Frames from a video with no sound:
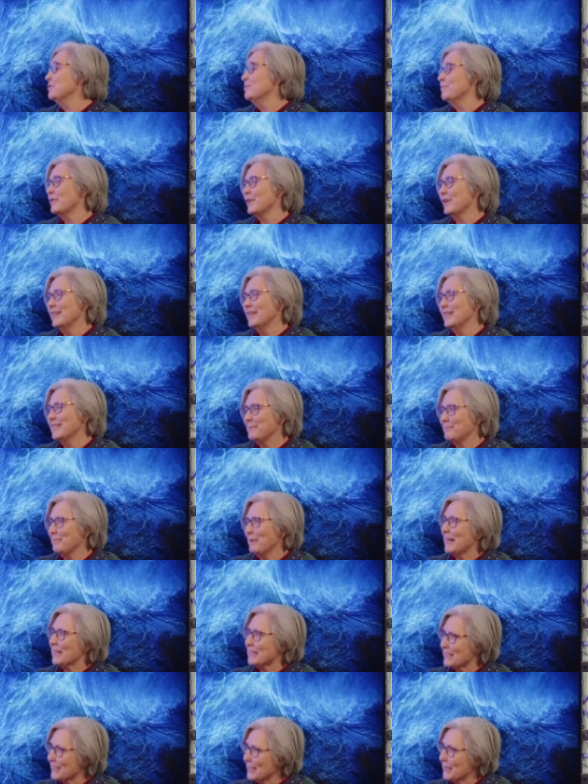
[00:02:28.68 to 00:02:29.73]
price
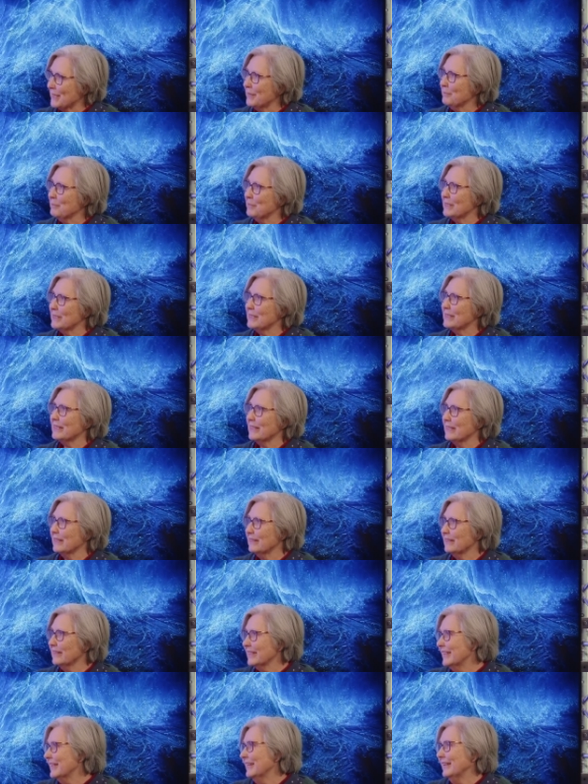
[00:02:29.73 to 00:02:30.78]
back to him and
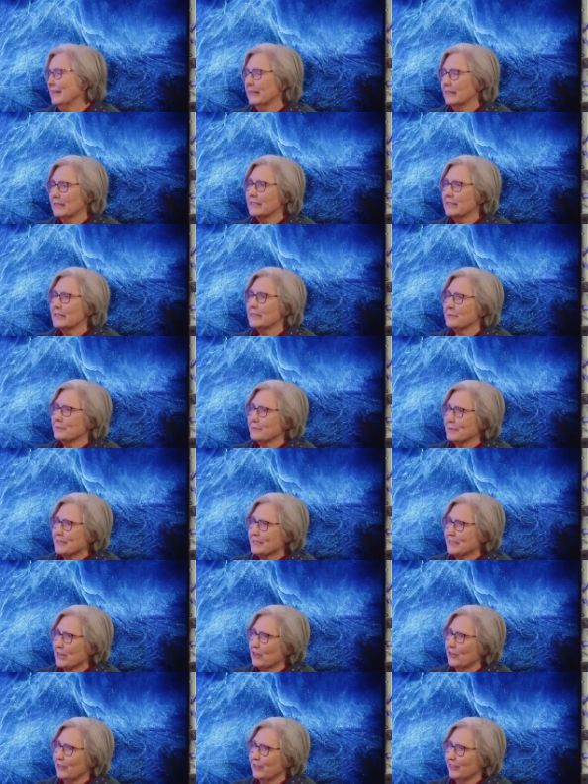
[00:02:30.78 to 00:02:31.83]
said, this was
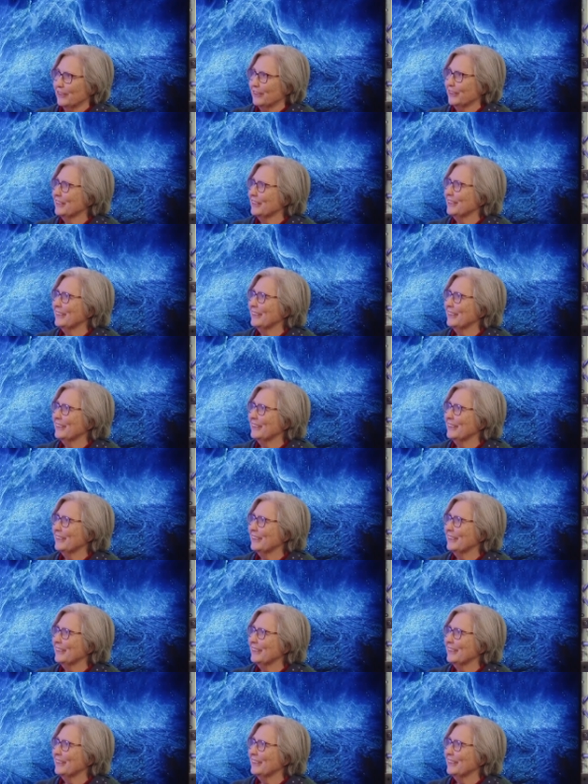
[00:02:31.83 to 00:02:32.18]
God.